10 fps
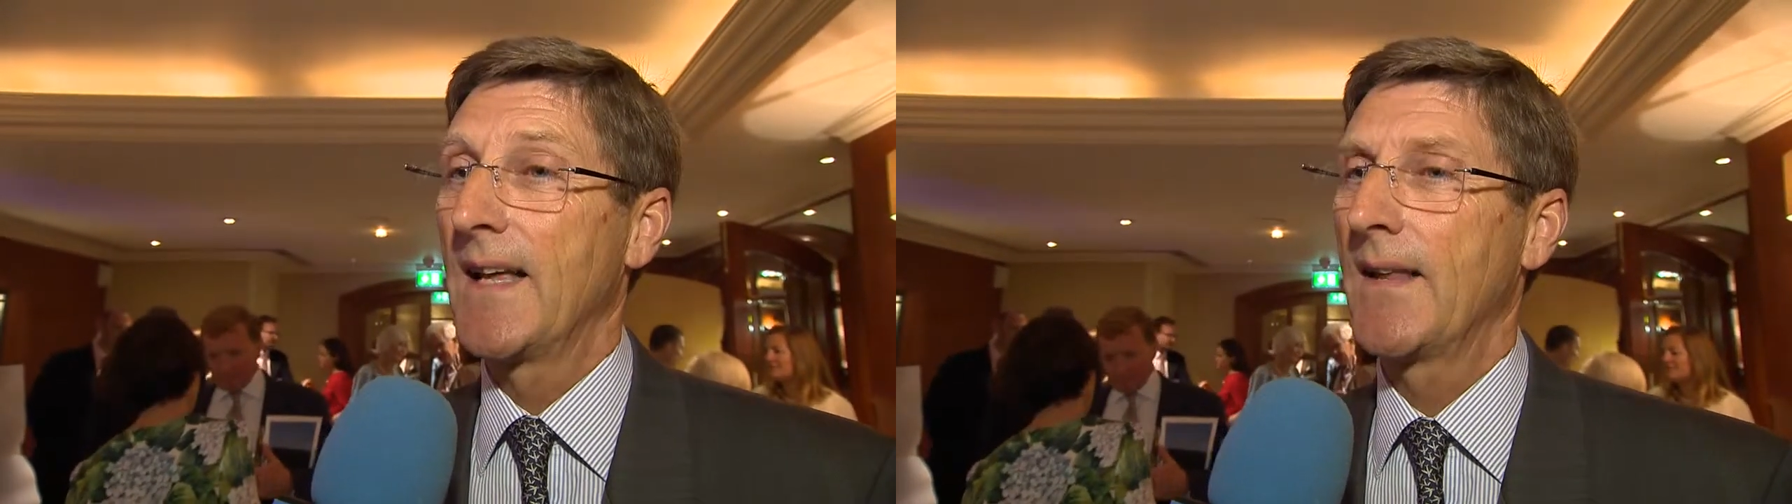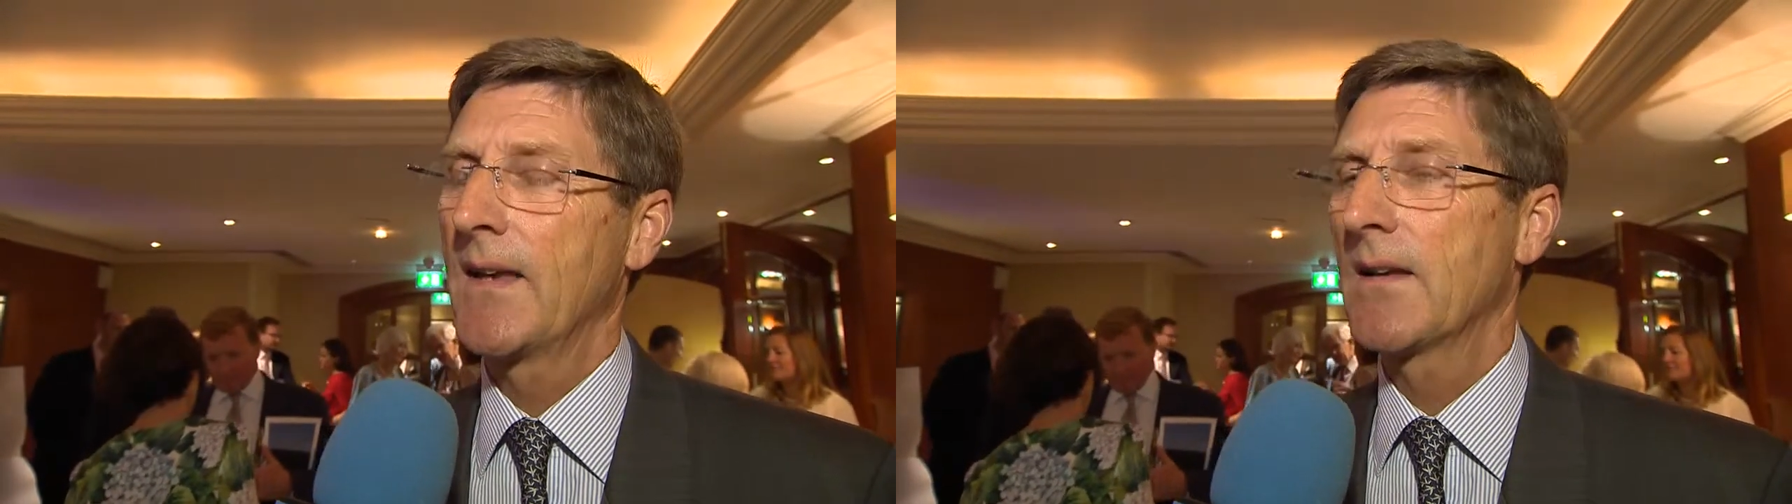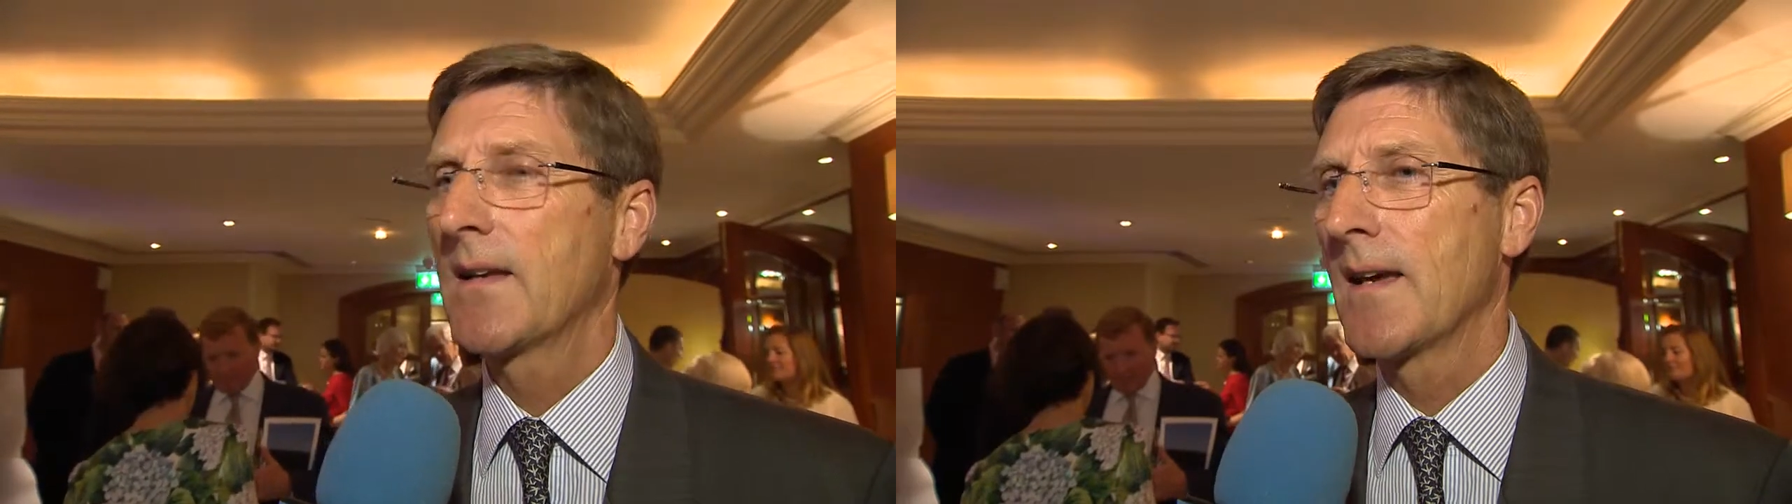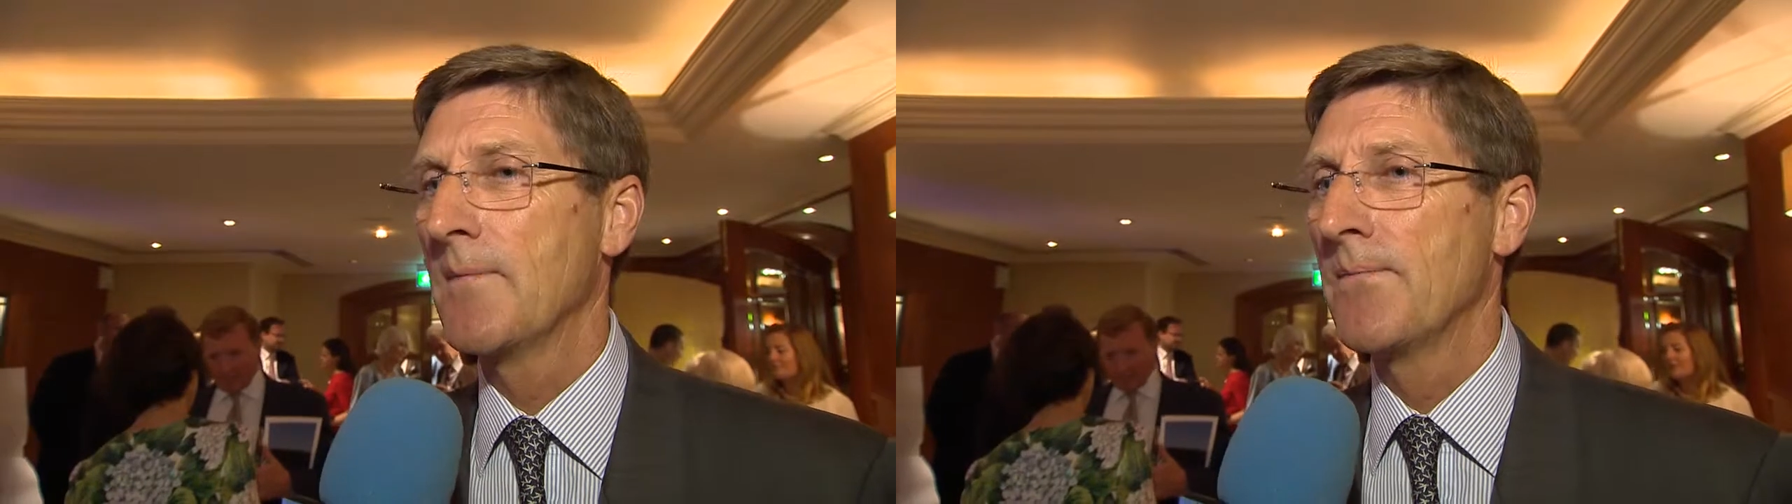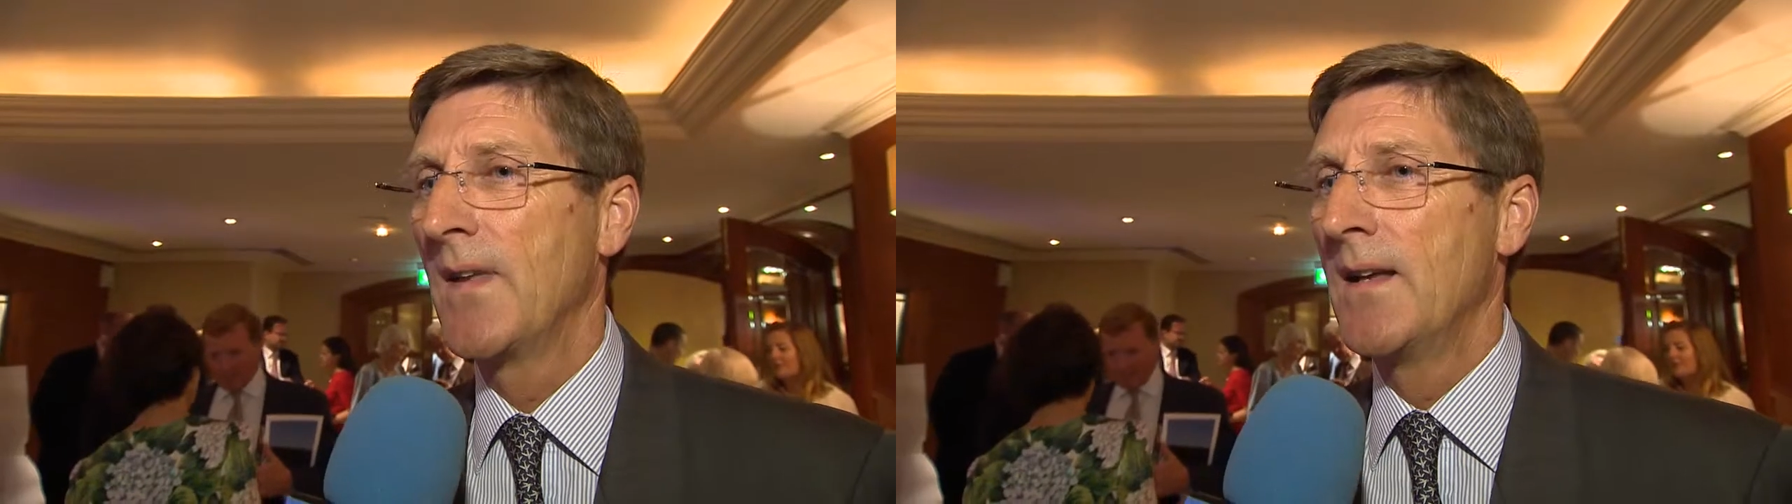And I think,
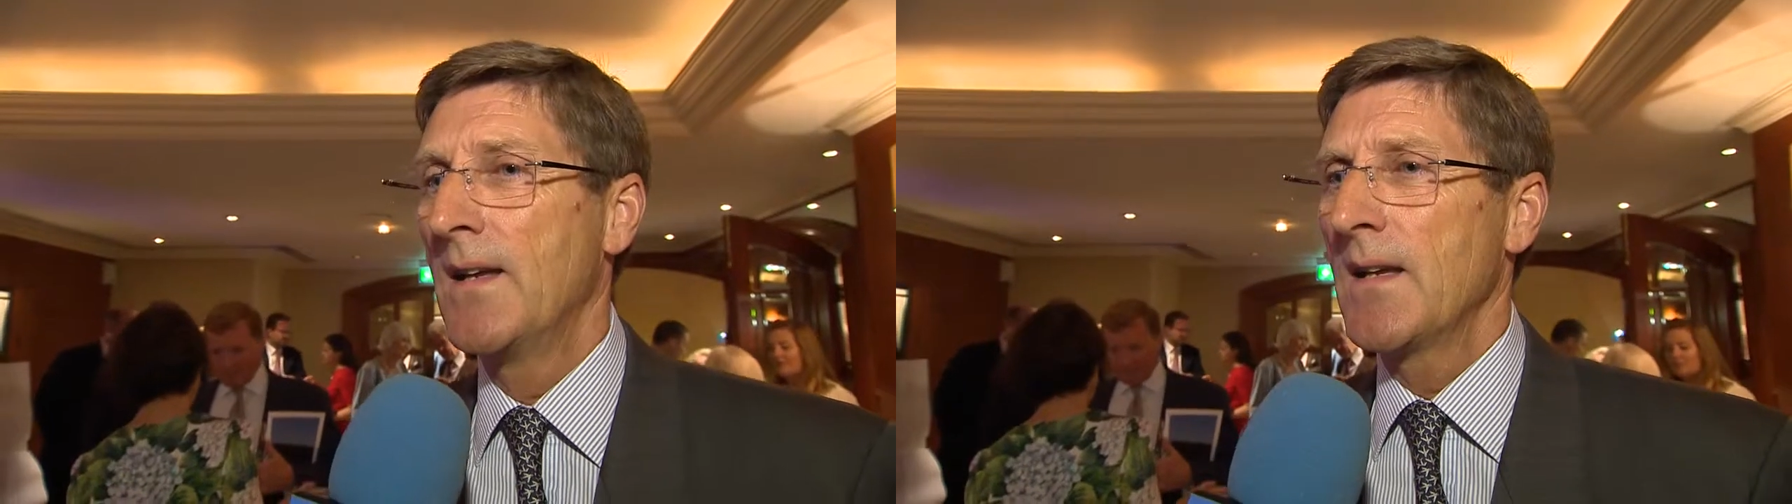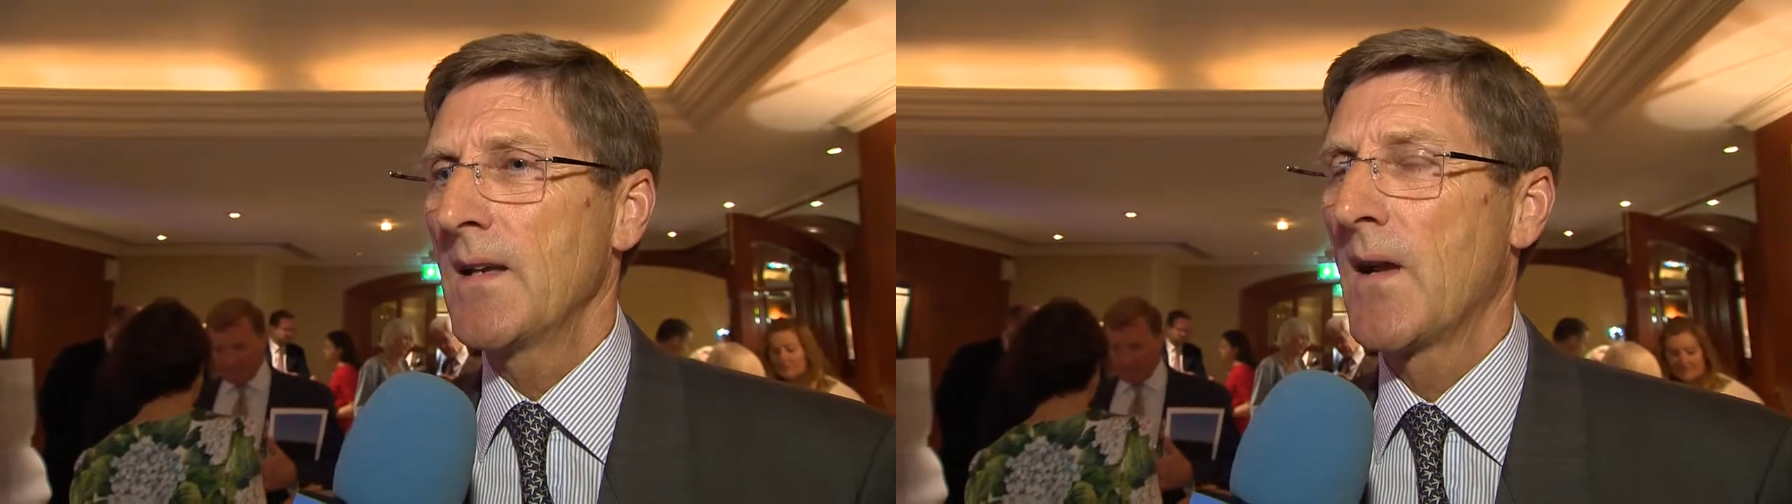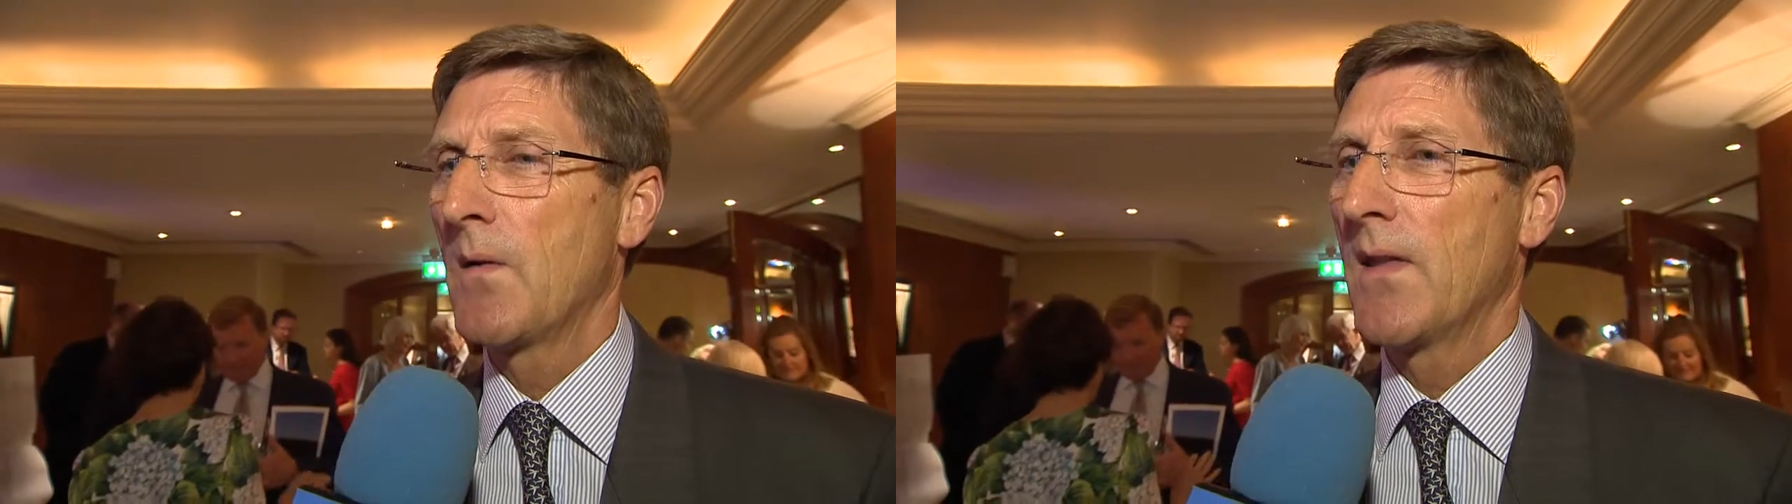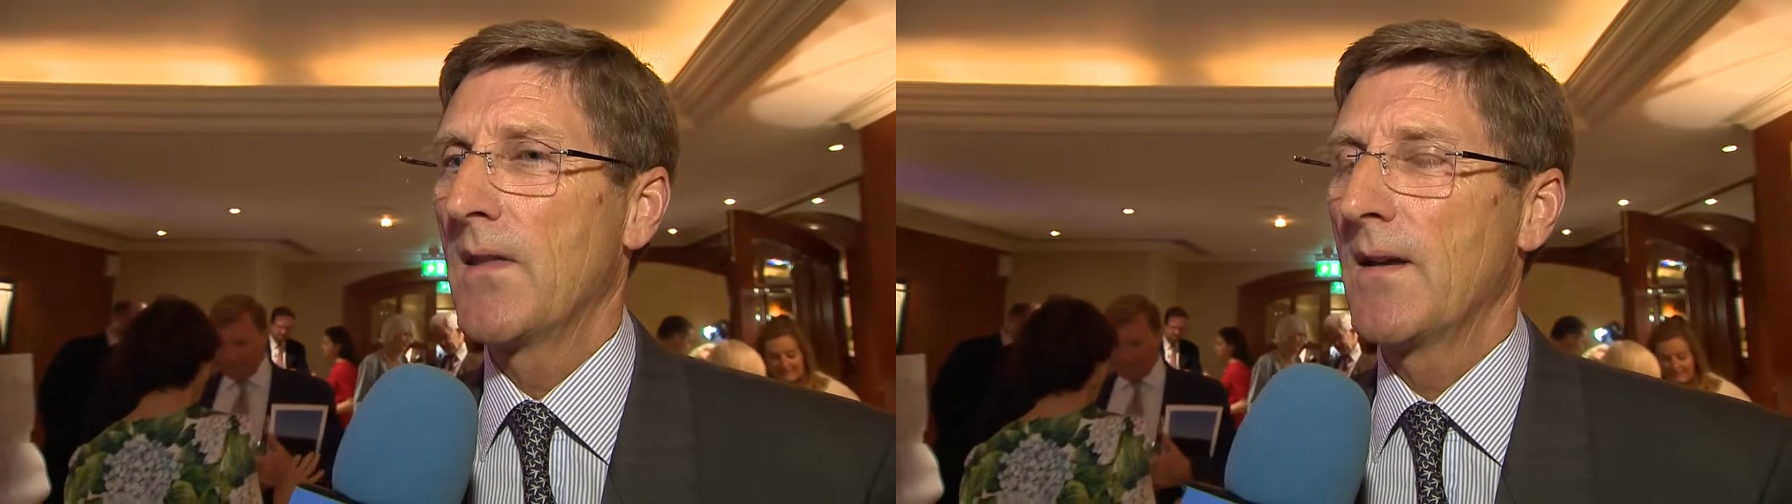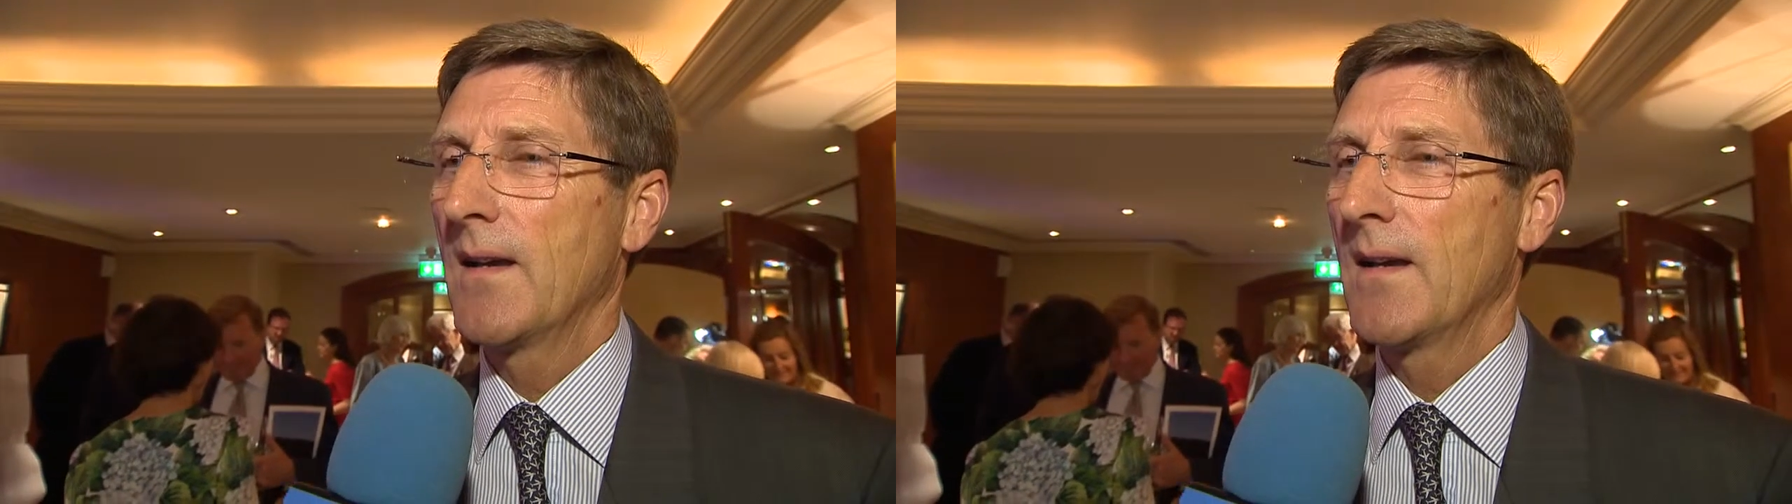you know,